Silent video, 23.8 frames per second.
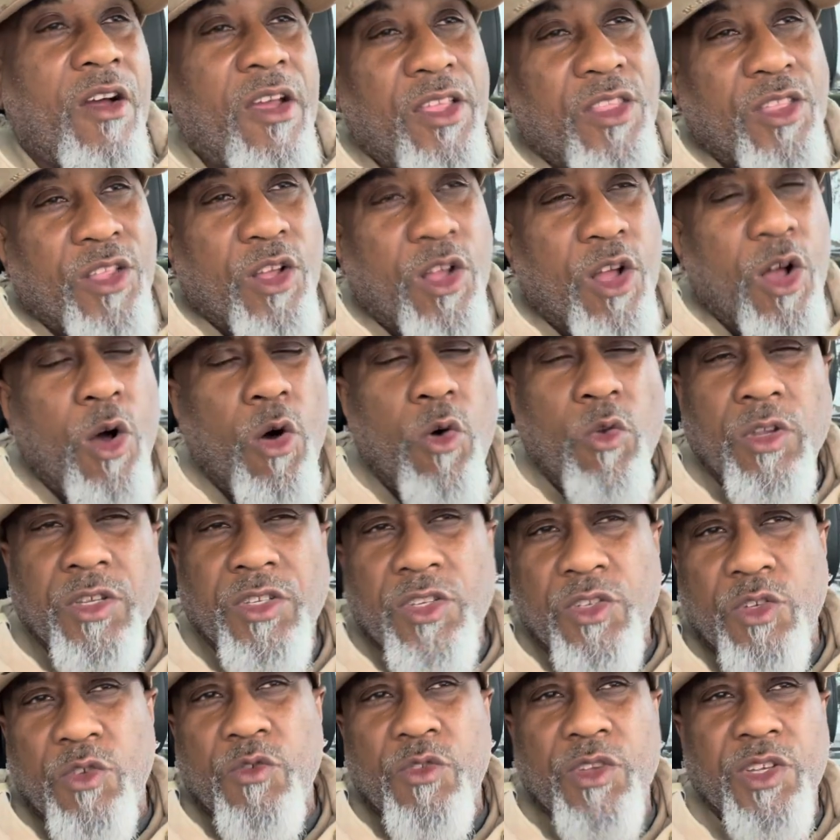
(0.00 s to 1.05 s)
And the goal is to
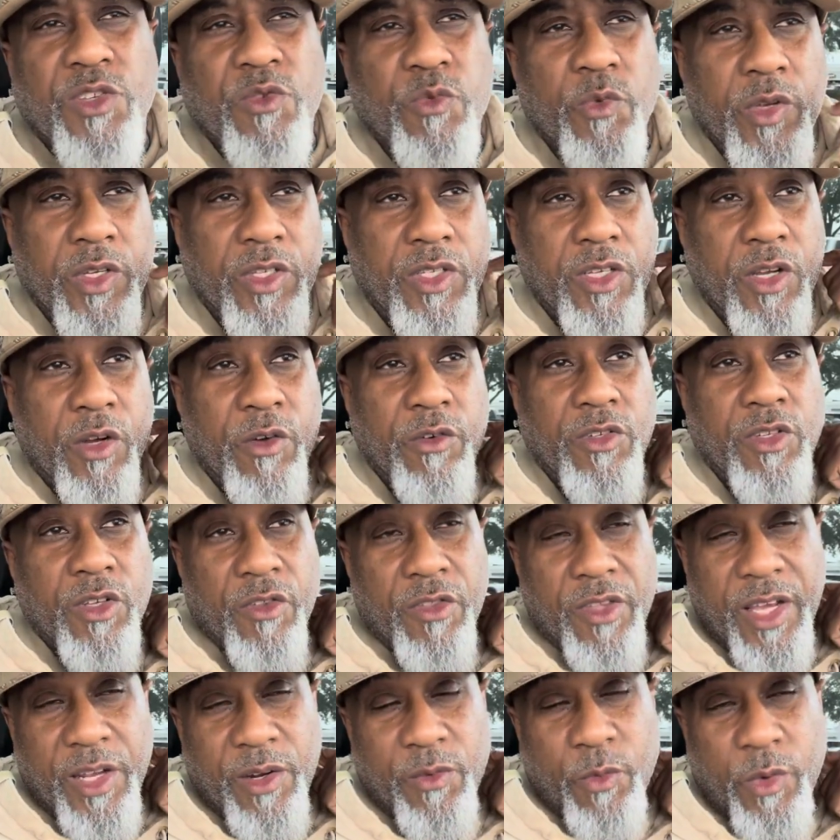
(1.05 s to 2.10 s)
do this research so
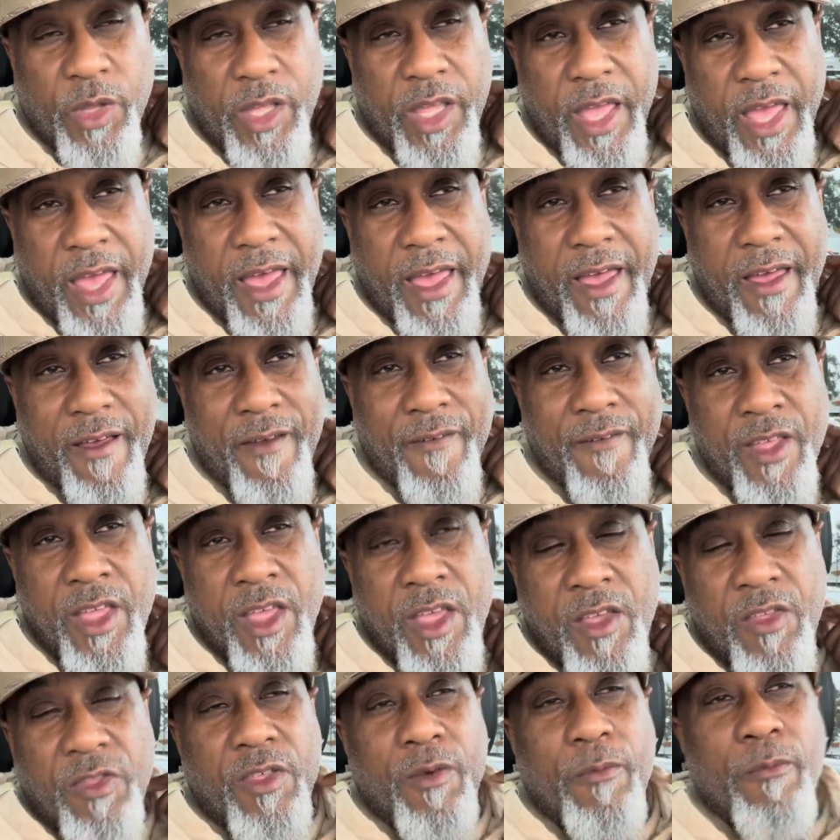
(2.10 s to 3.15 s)
that we
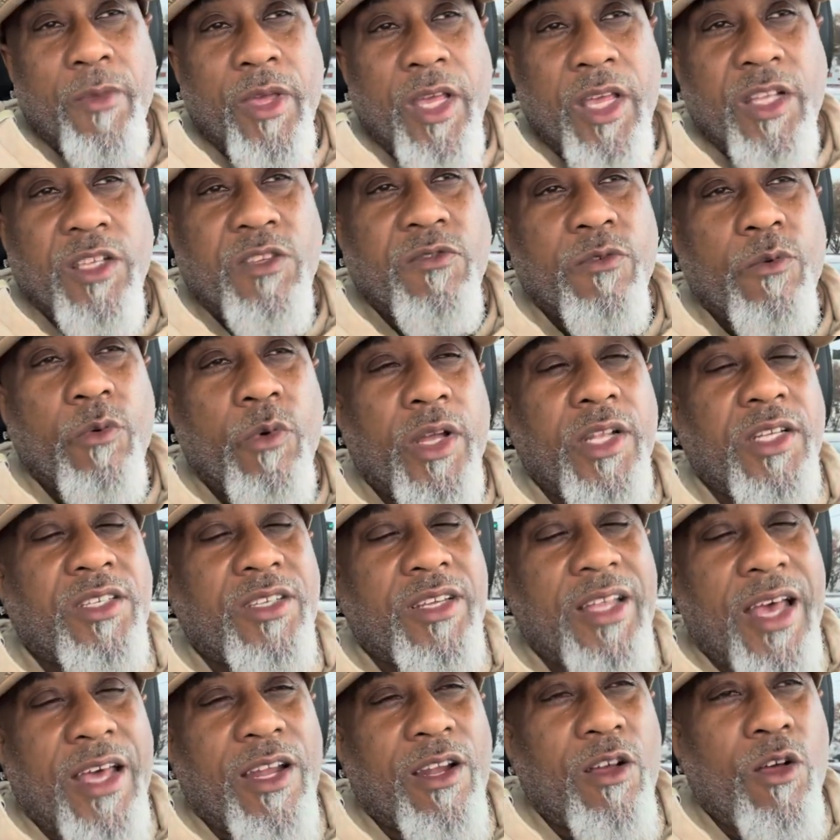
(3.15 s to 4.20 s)
have the means with which
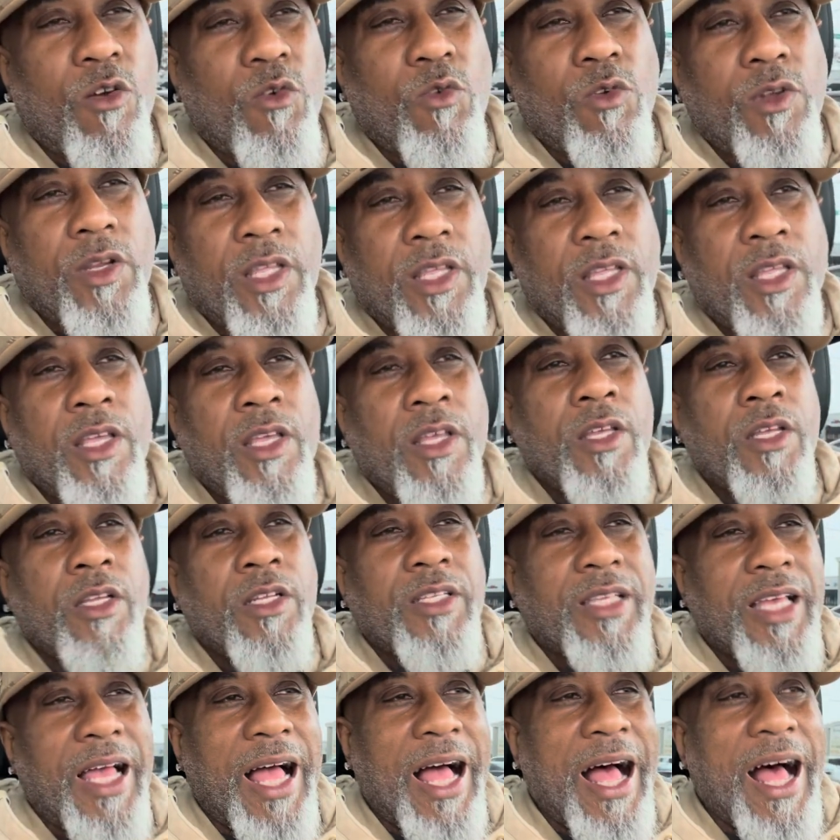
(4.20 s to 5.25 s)
not only
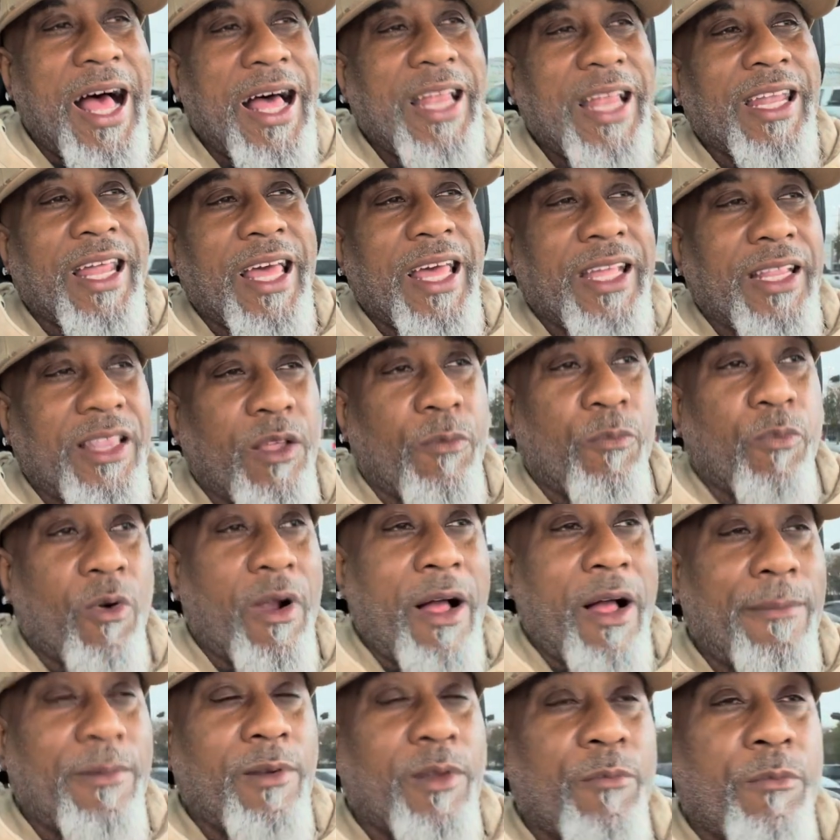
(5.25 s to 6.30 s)
to highlight the
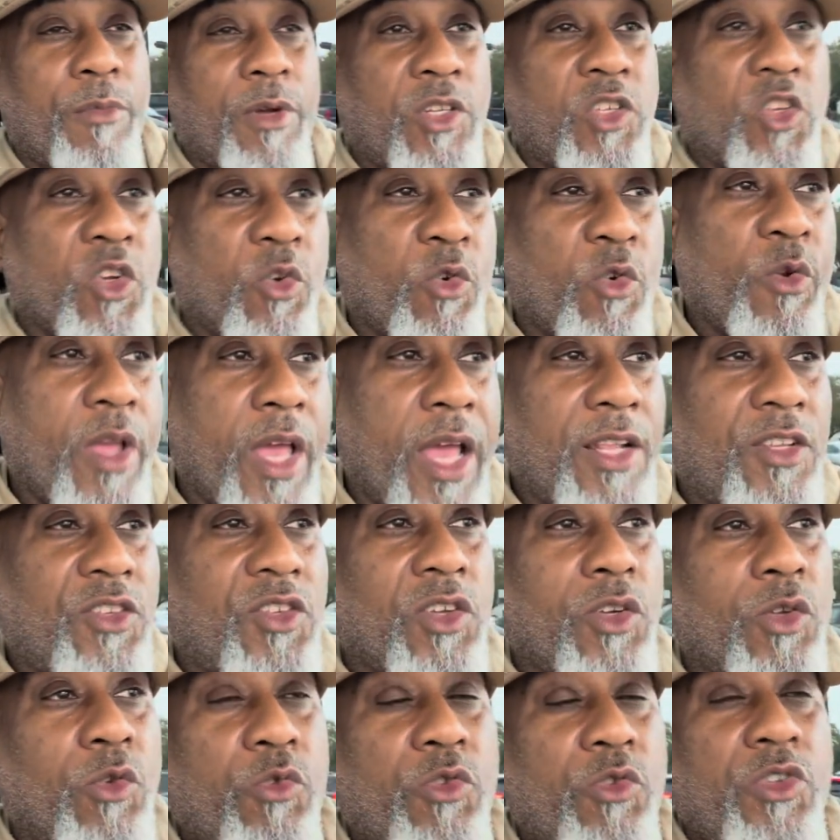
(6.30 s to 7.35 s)
problem, but to create
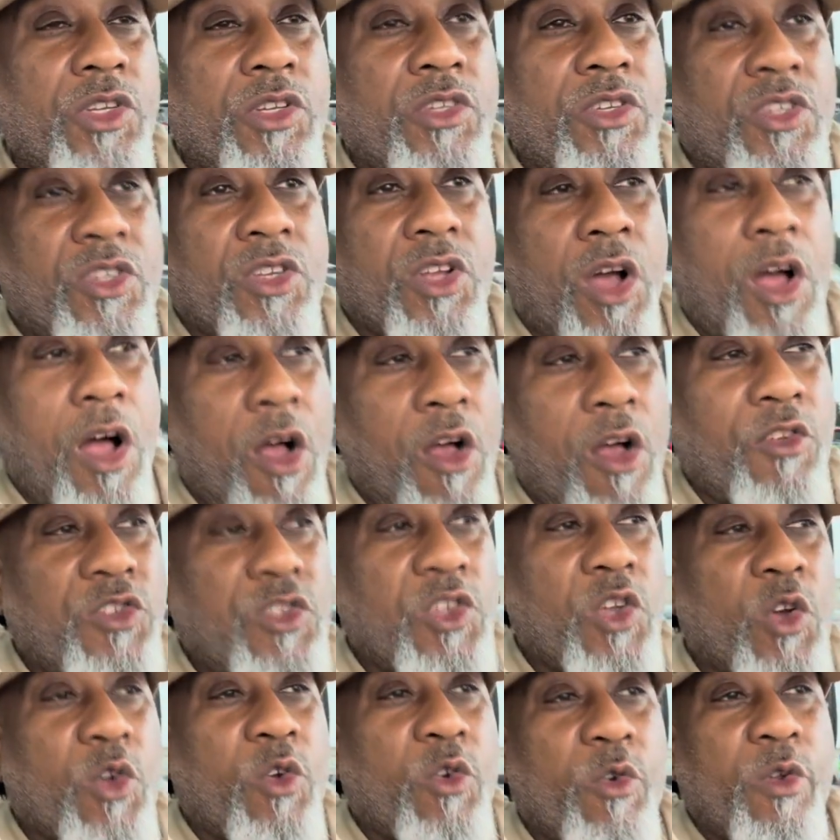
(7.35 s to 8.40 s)
solutions, to
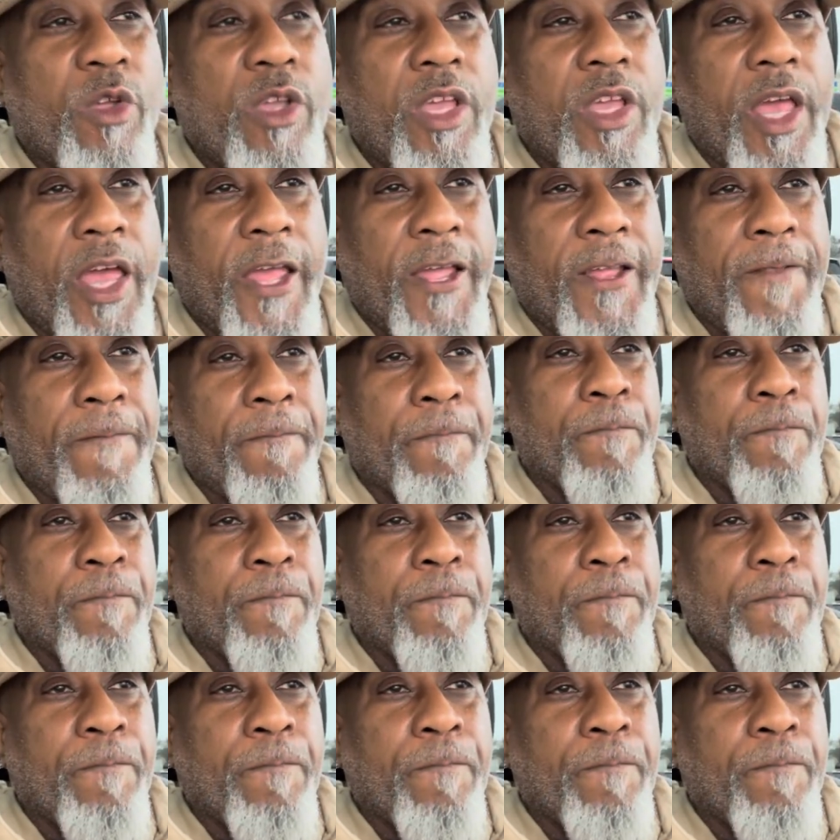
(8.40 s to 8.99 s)
also create